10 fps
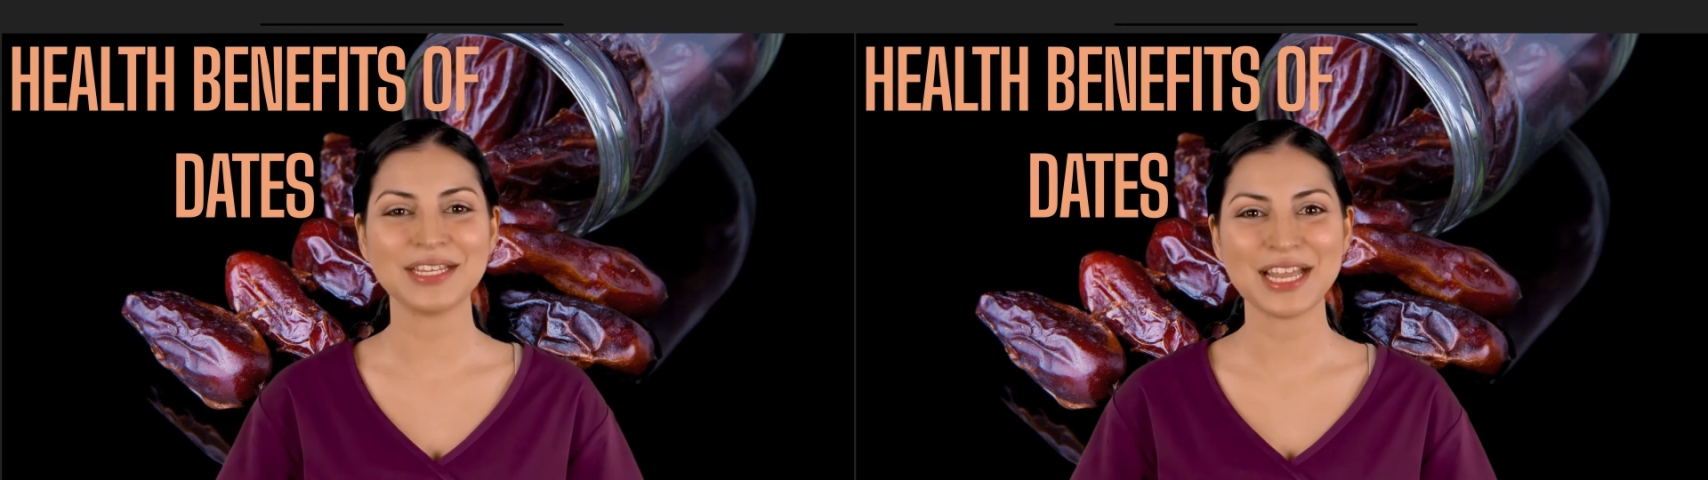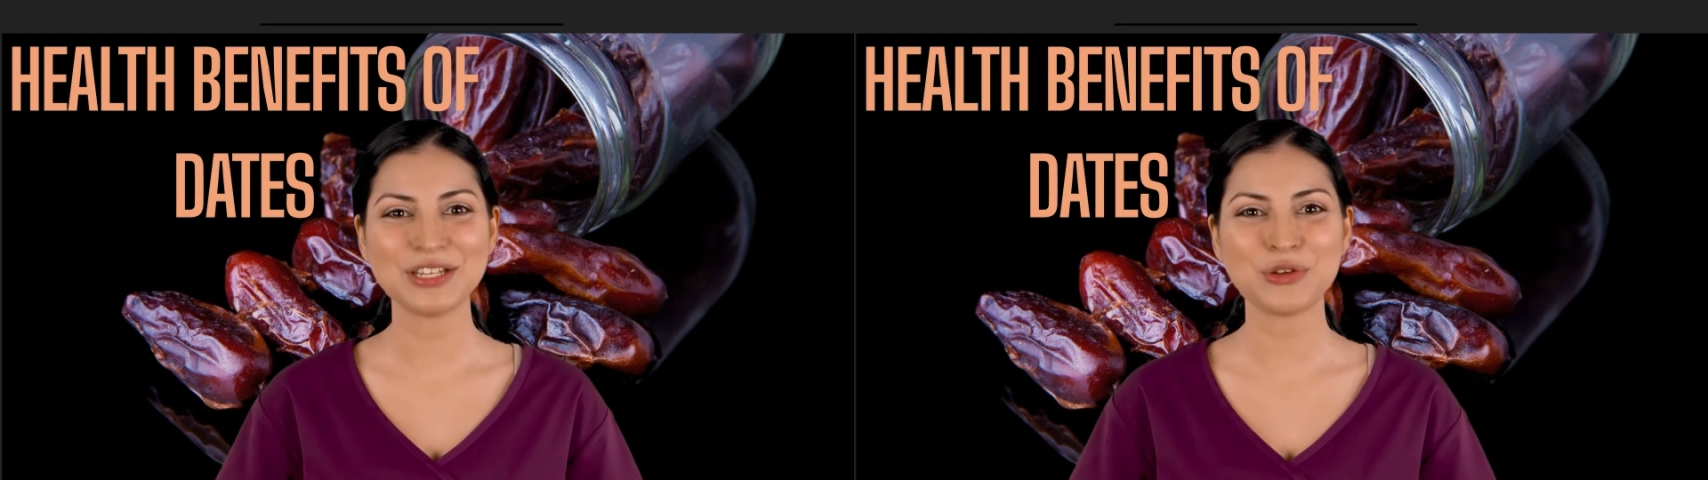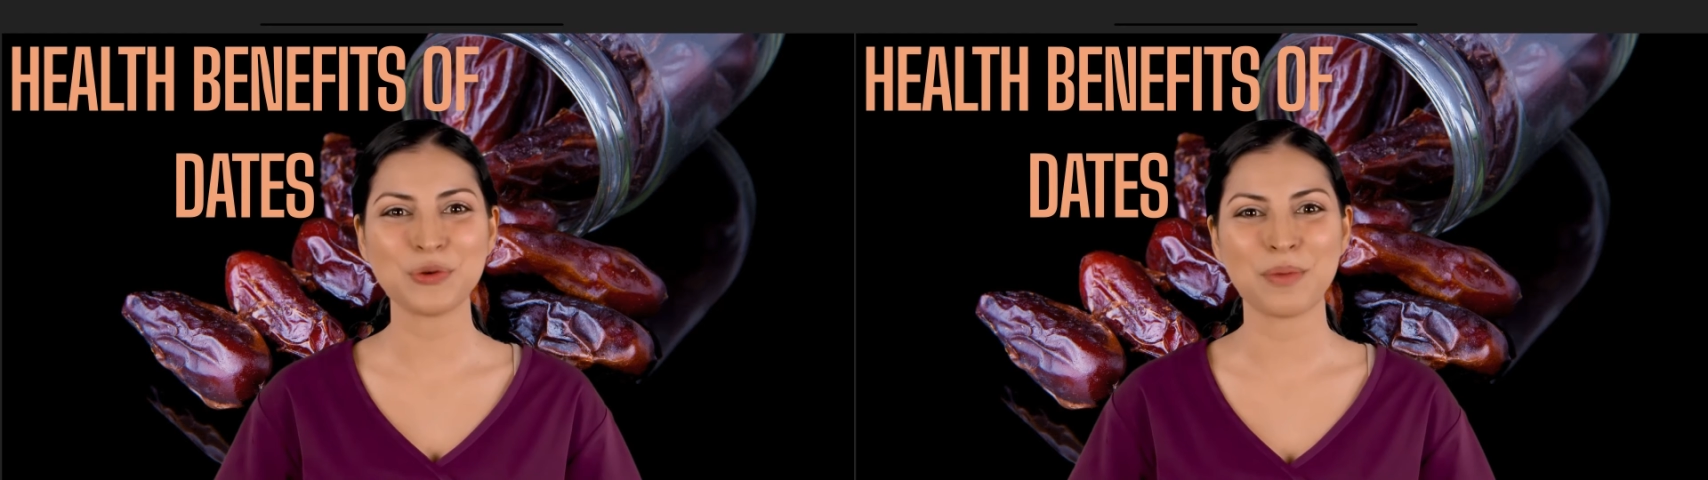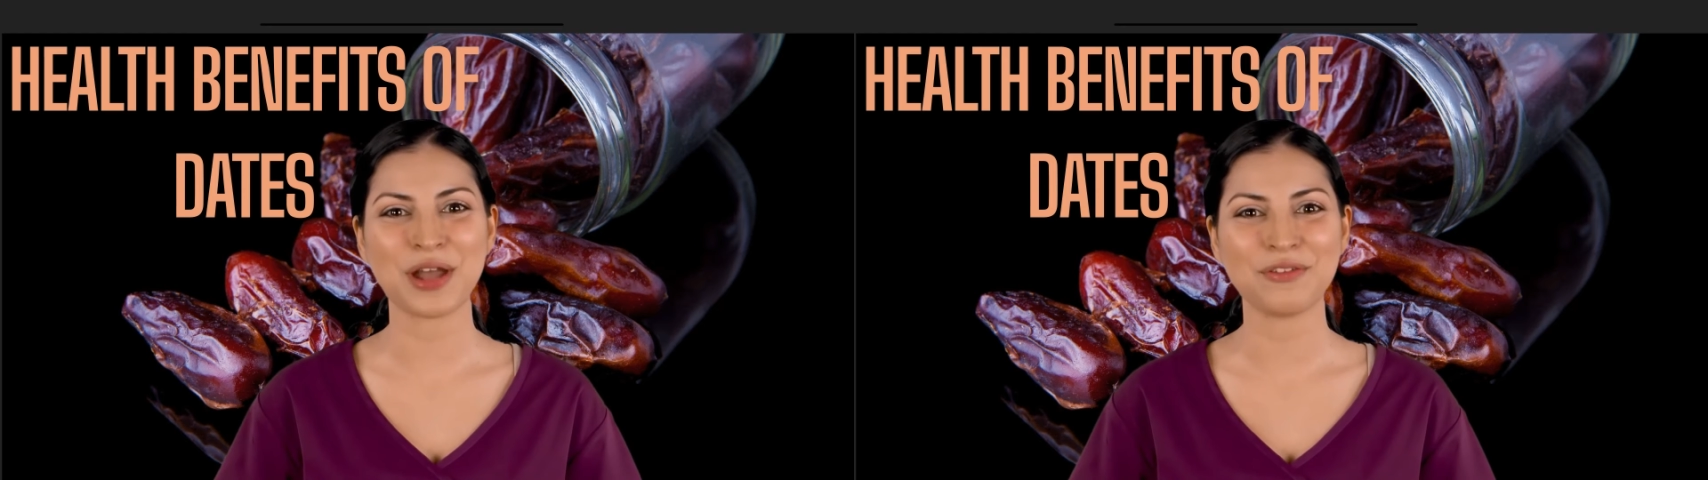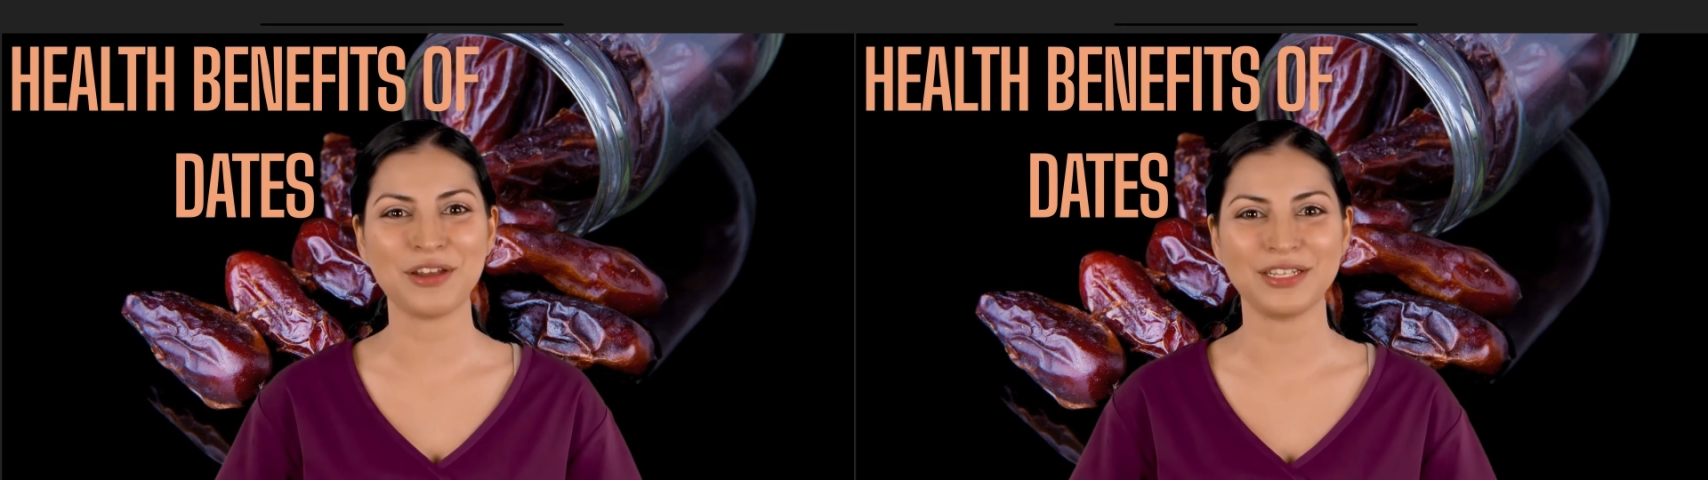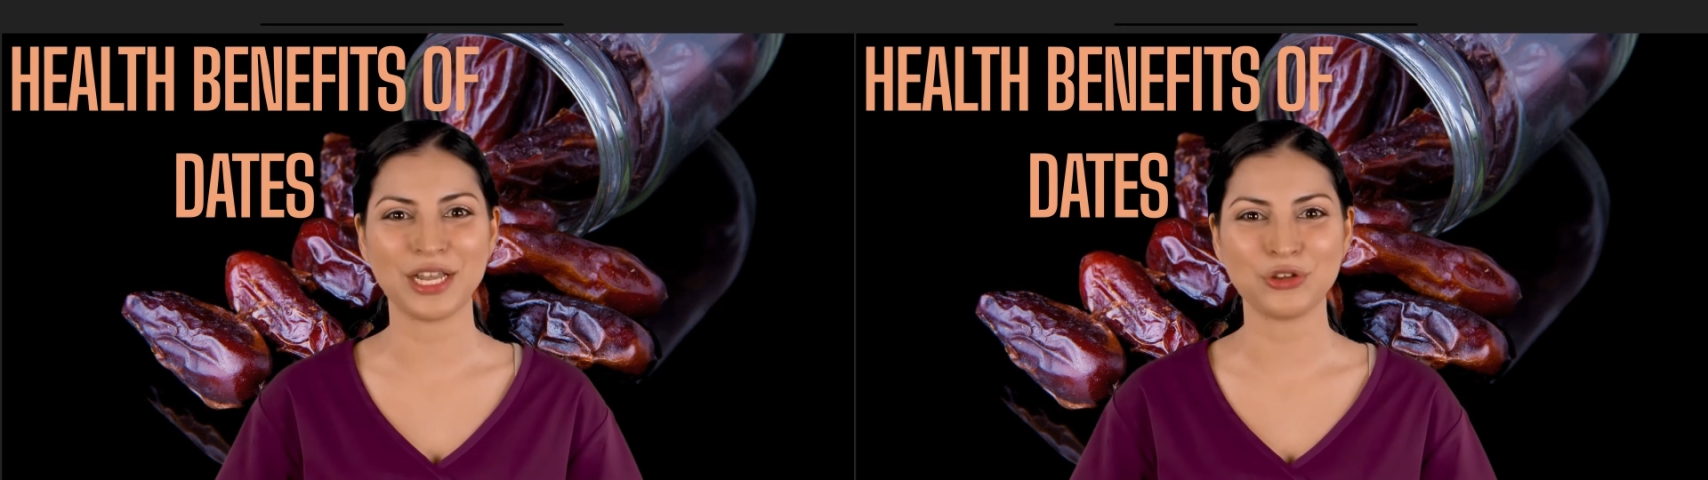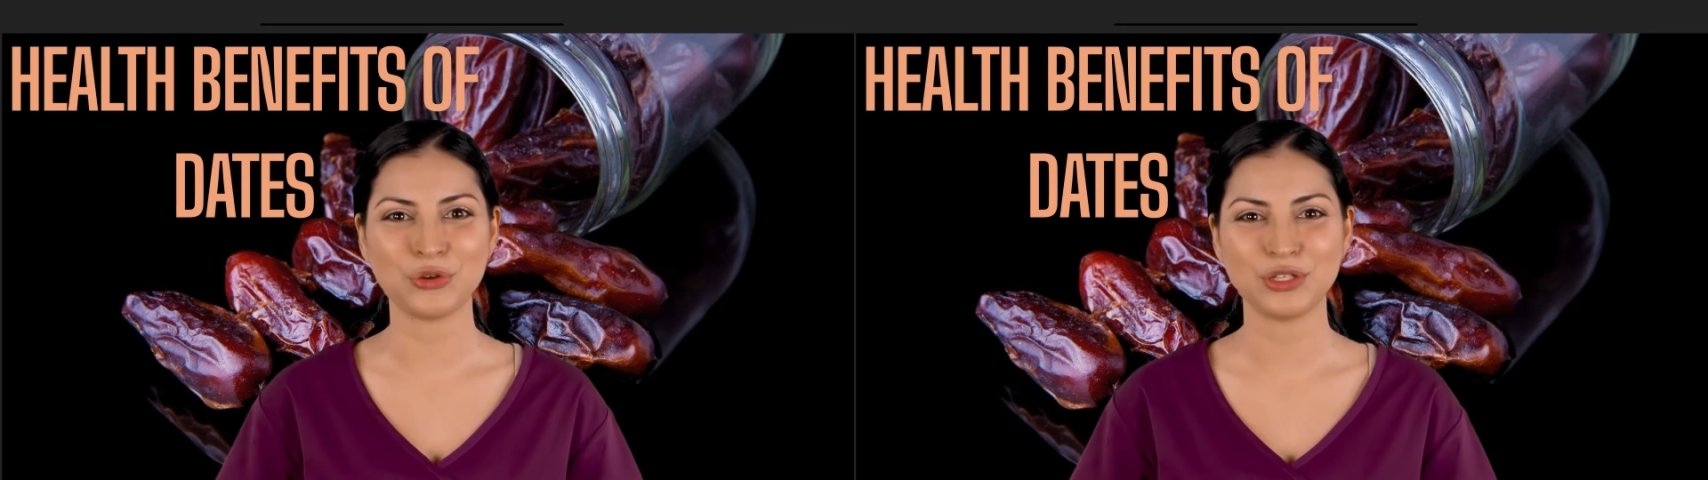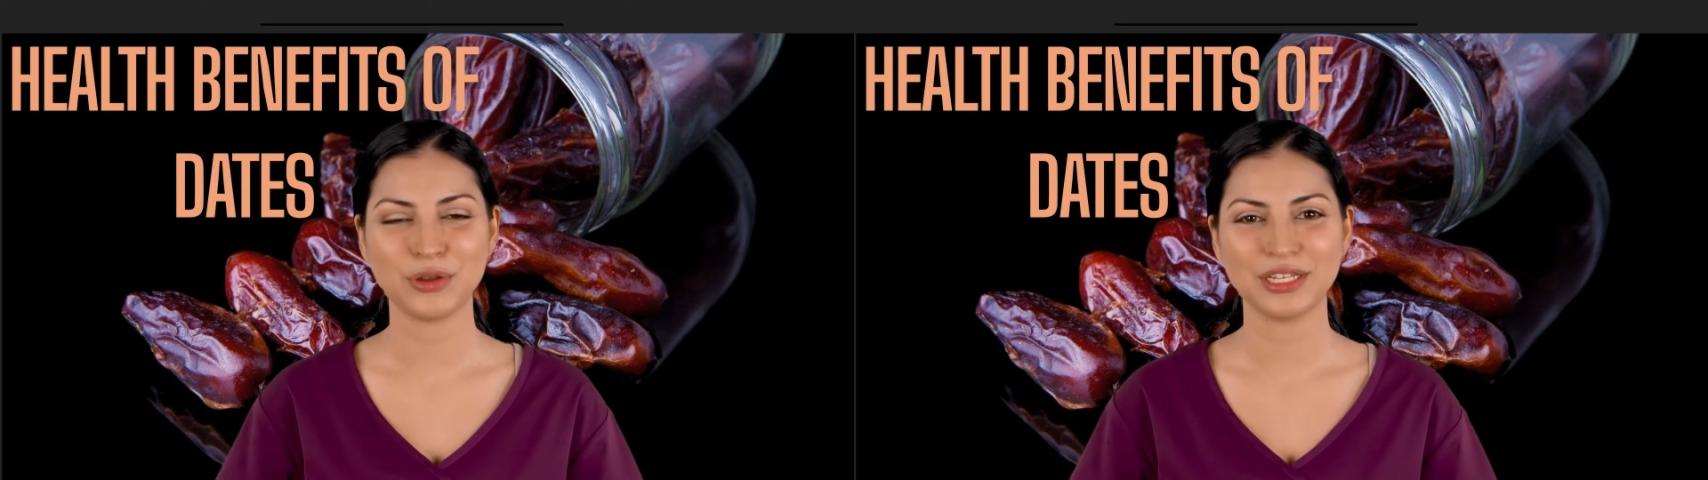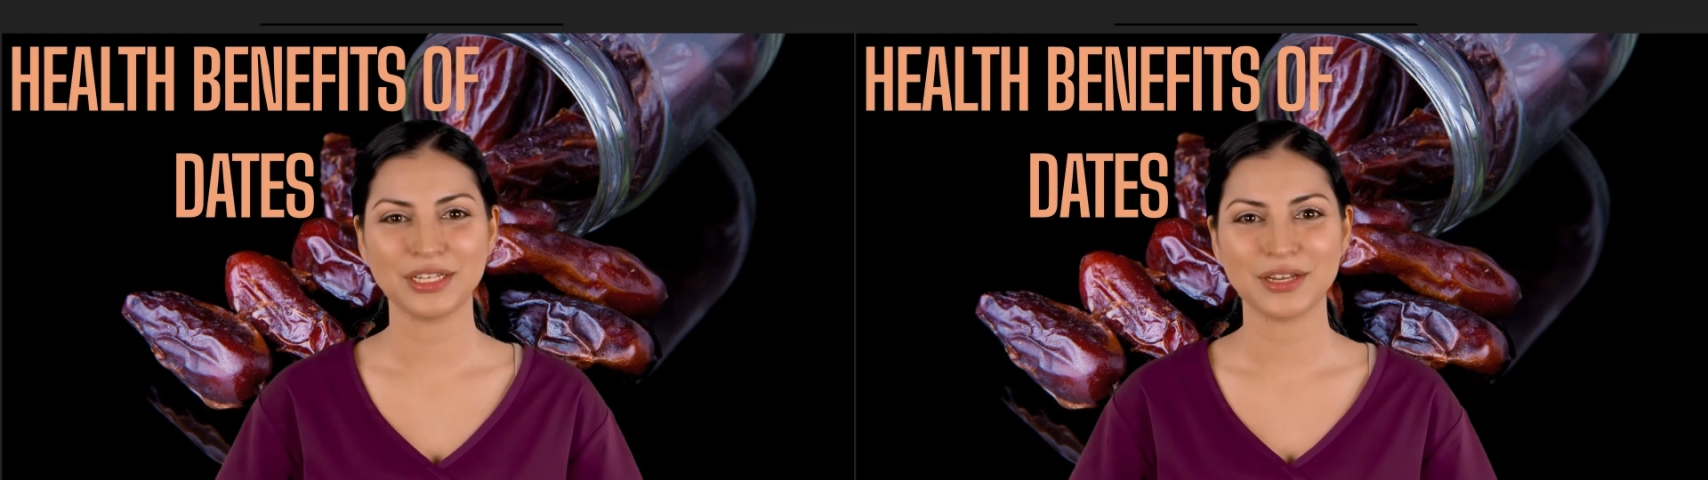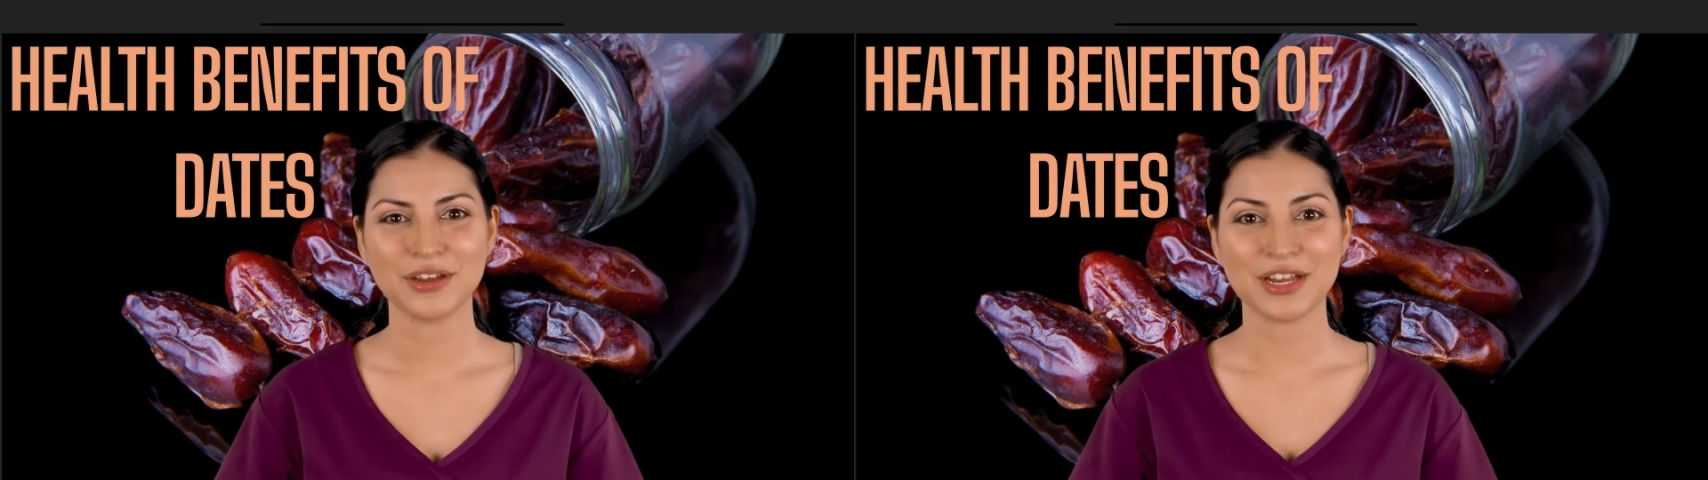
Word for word: Dates are a perfect natural sweetener